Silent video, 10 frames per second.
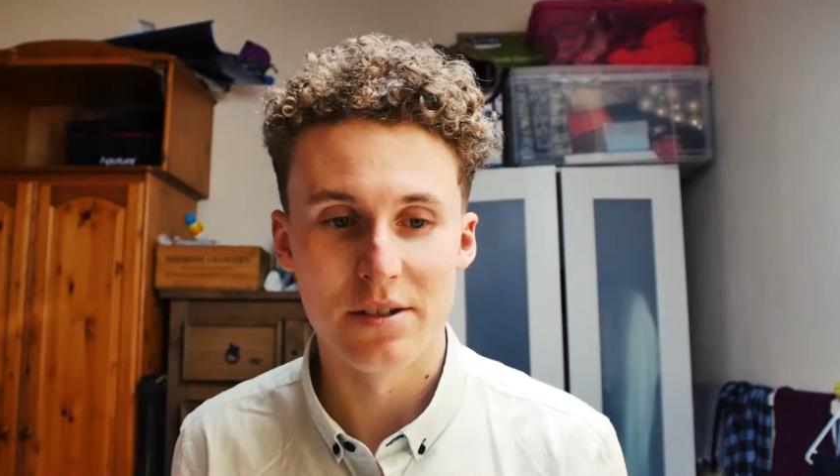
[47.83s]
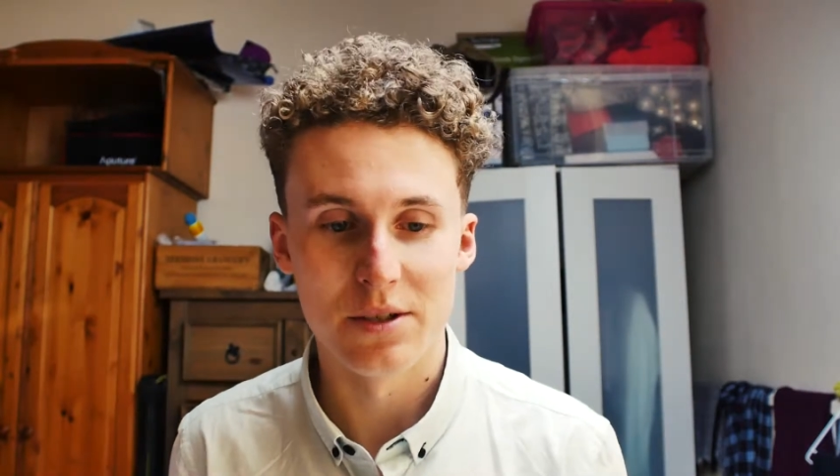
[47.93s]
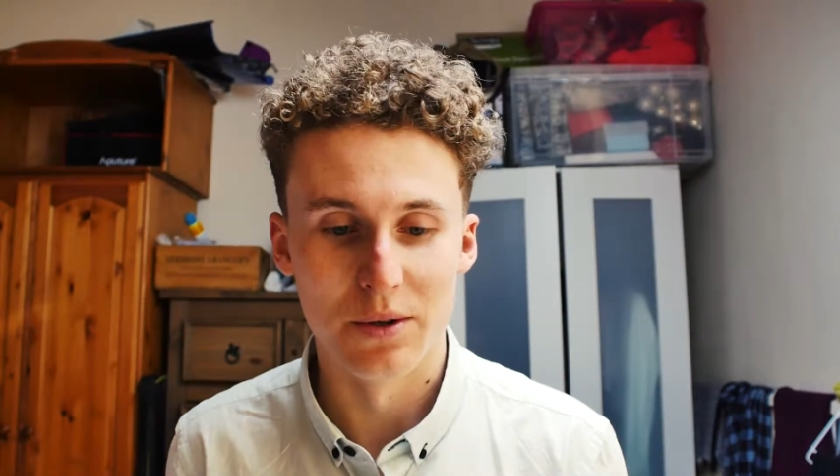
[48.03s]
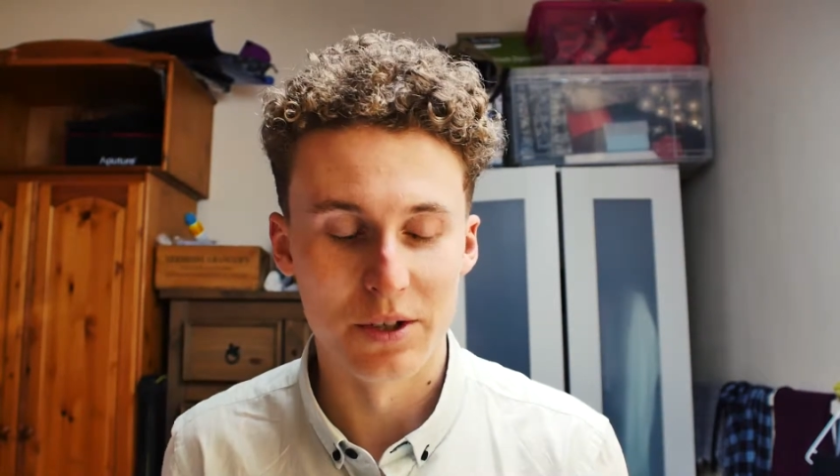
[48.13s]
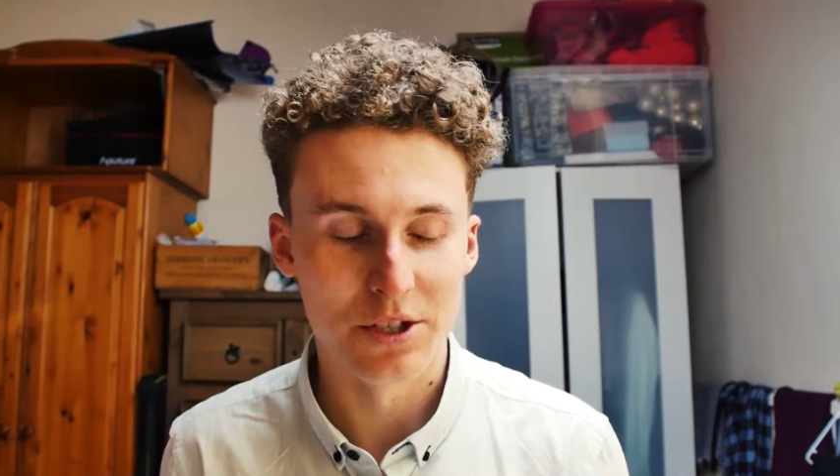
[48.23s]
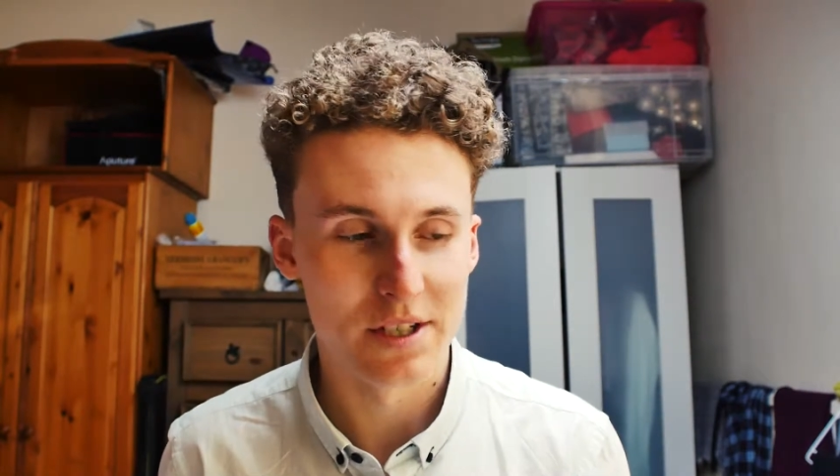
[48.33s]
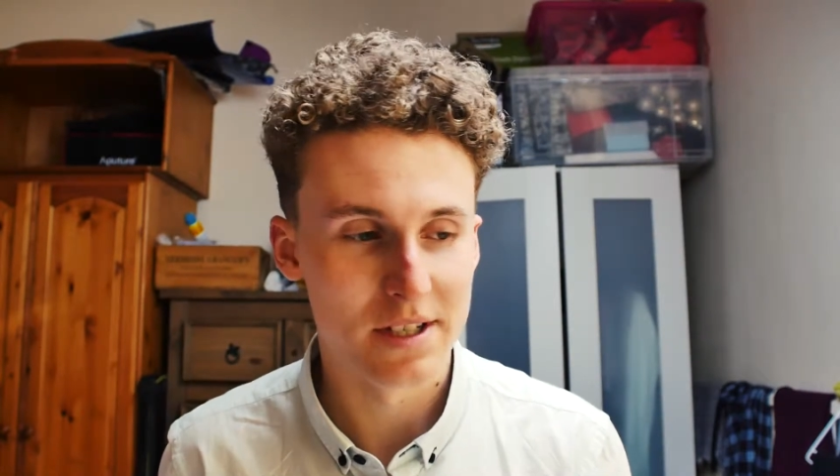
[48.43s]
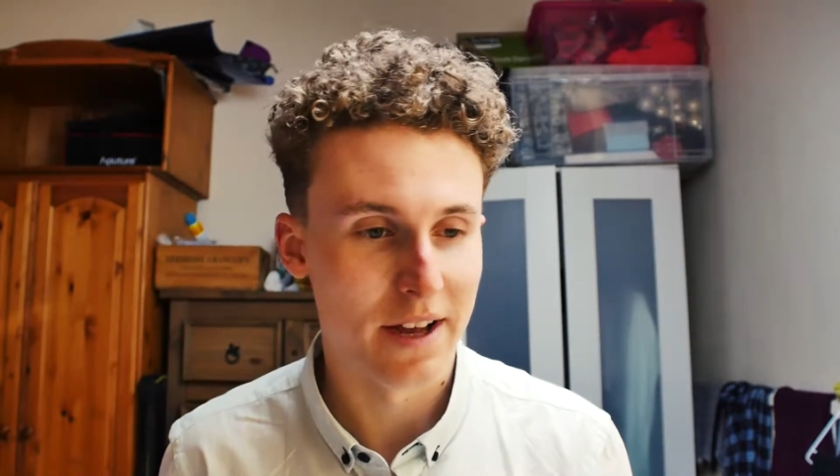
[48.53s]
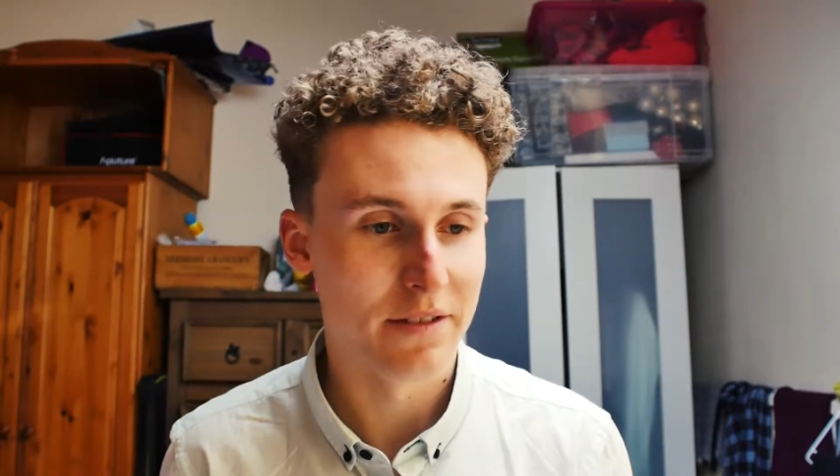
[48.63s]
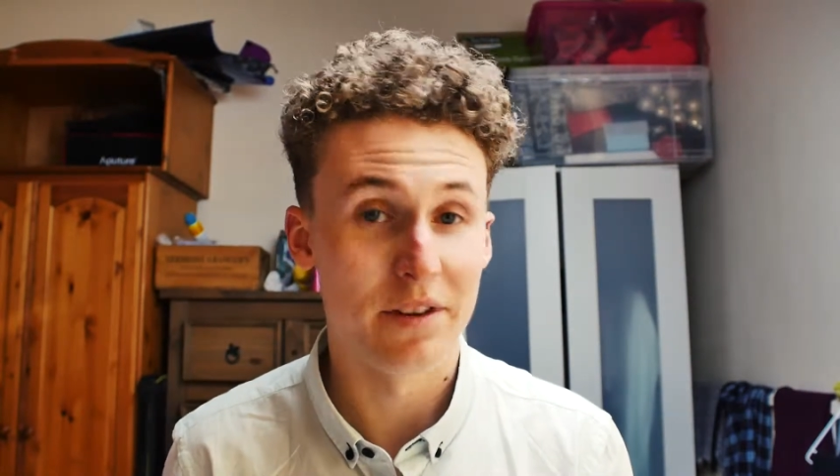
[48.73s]
store just
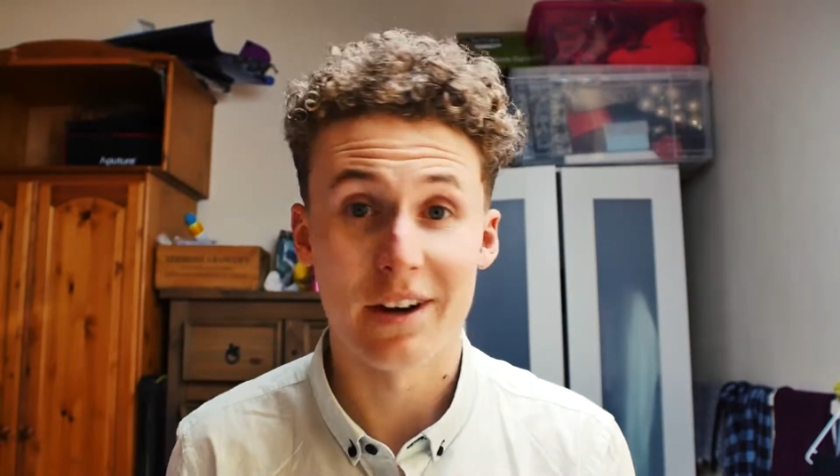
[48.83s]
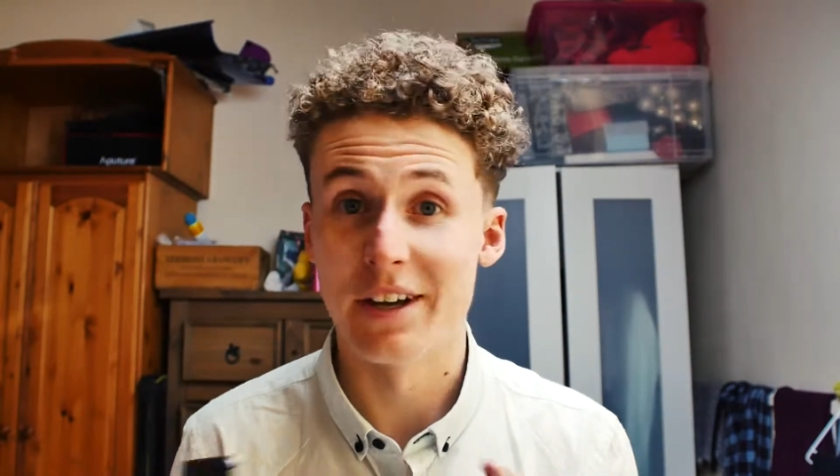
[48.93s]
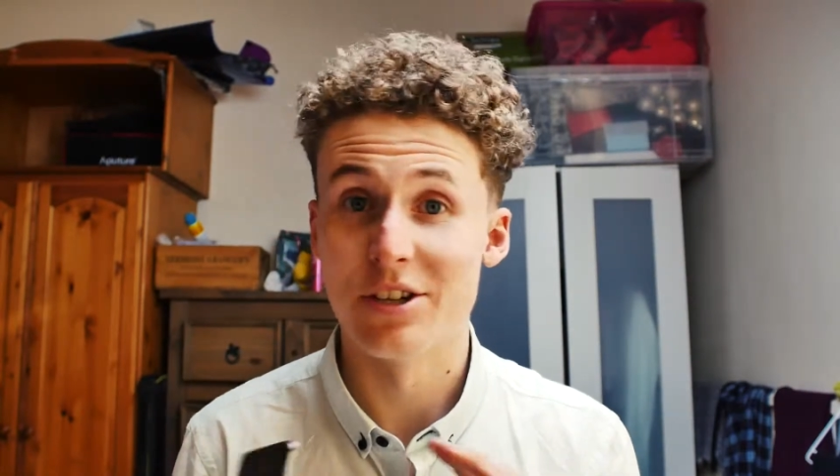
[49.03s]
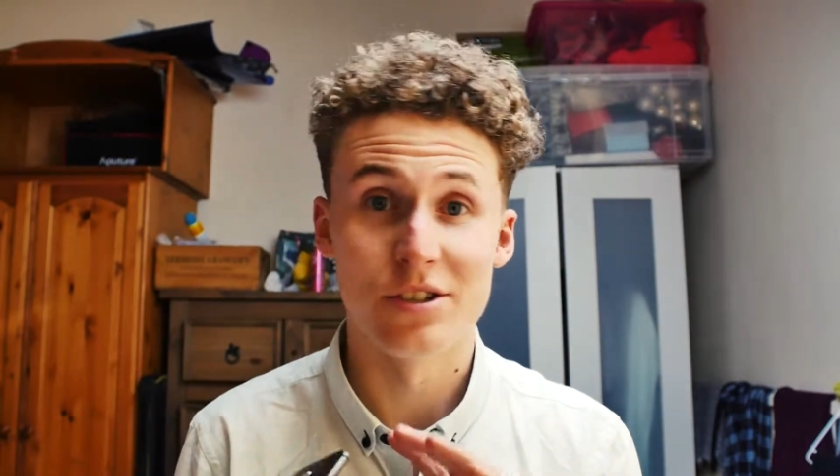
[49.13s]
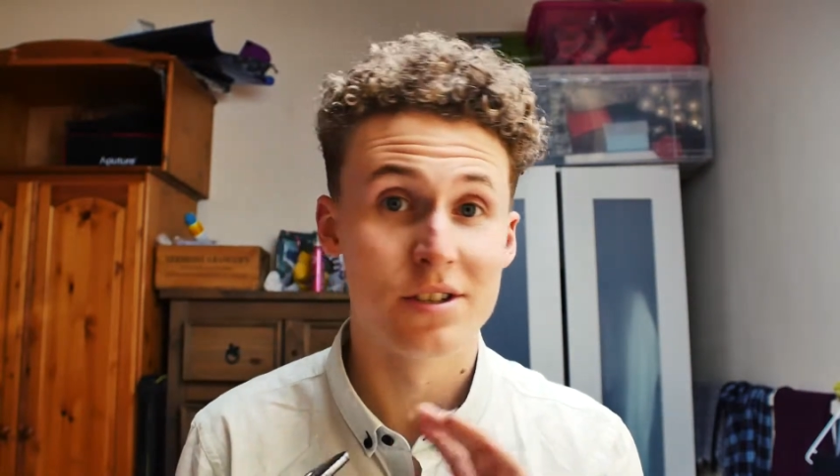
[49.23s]
said, fuck it,